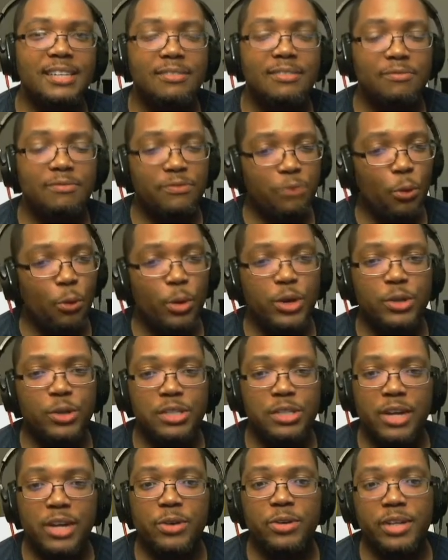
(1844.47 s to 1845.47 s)
4 years
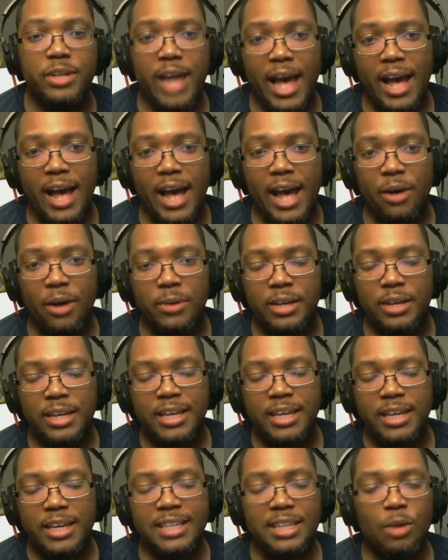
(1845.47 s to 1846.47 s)
later now,
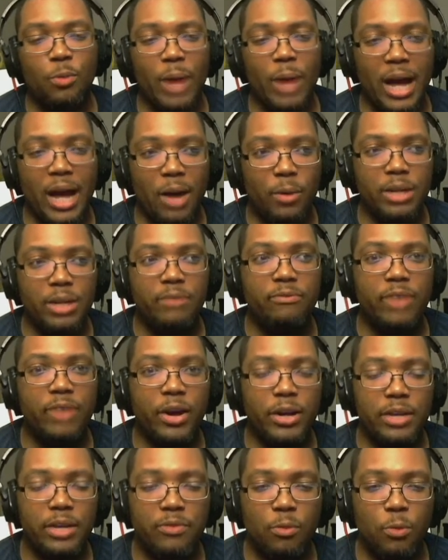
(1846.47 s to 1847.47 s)
it's like, wow, what a
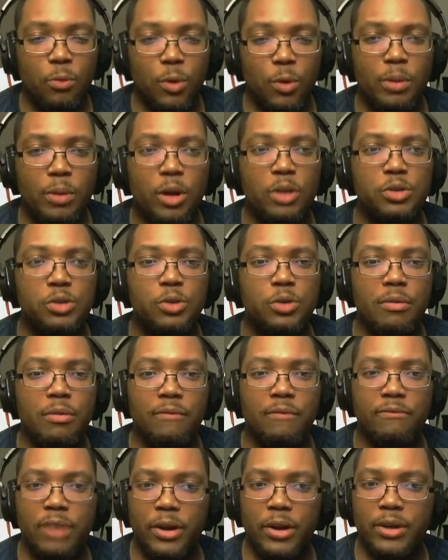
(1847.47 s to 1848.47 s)
very different world, but also you have a
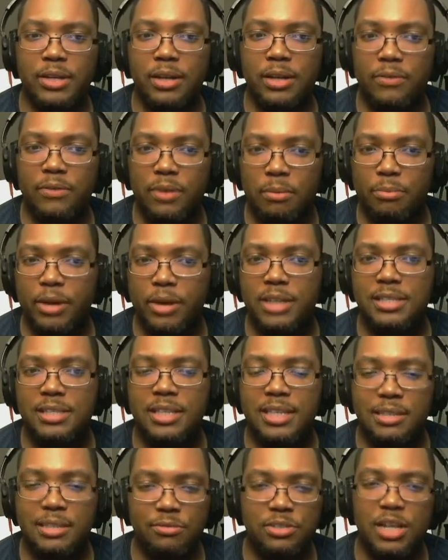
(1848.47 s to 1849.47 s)
very different impression.
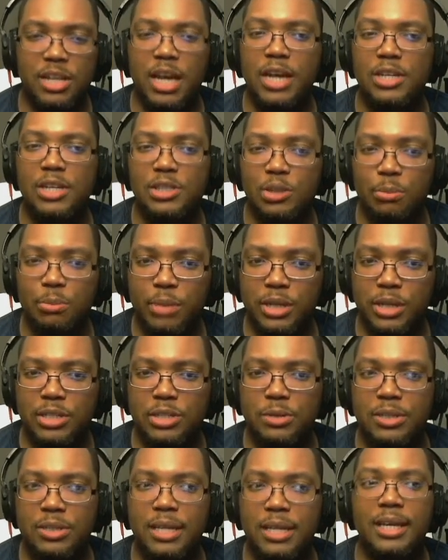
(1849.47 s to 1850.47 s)
Things have changed so much. So
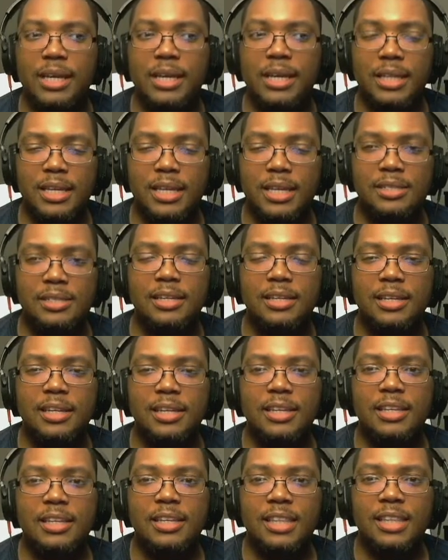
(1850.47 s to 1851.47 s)
it's like, yeah, these
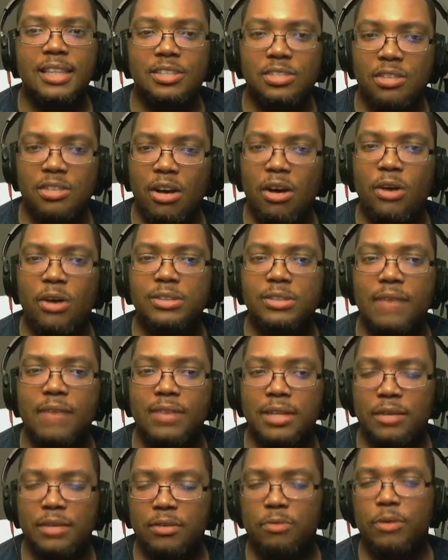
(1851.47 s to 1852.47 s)
songs have a
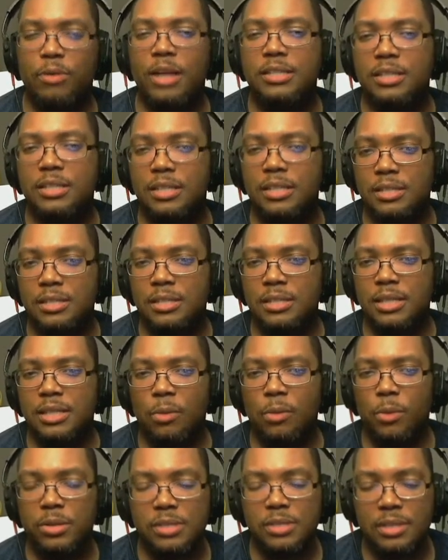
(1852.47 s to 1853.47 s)
different resonance than they
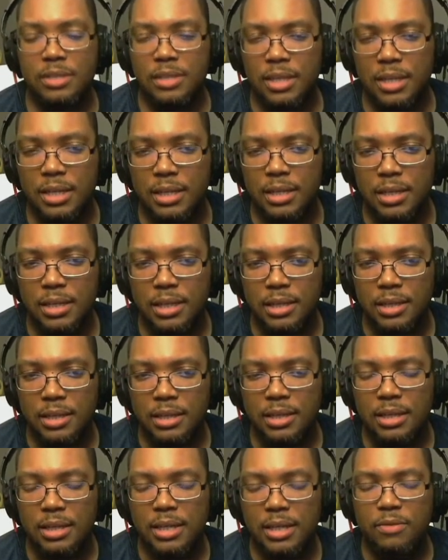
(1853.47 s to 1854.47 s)
once did.
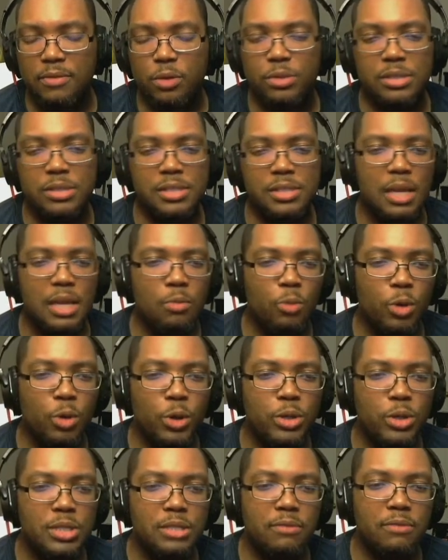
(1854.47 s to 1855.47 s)
Even though it's the same
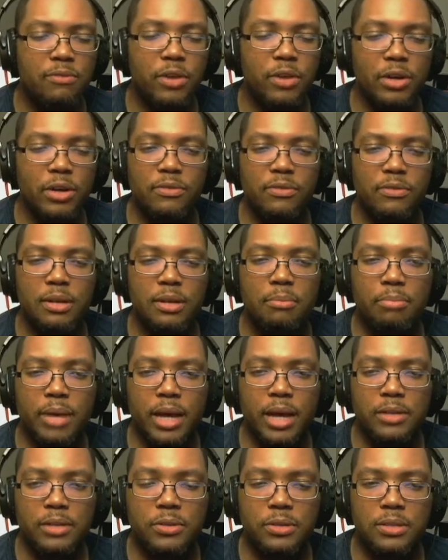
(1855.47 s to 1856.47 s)
words, it's a very different
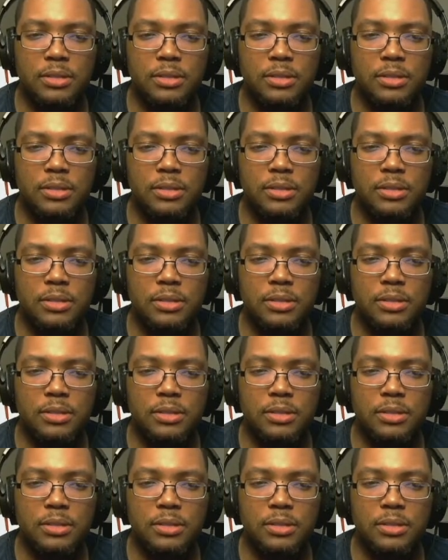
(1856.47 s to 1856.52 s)
impact on you.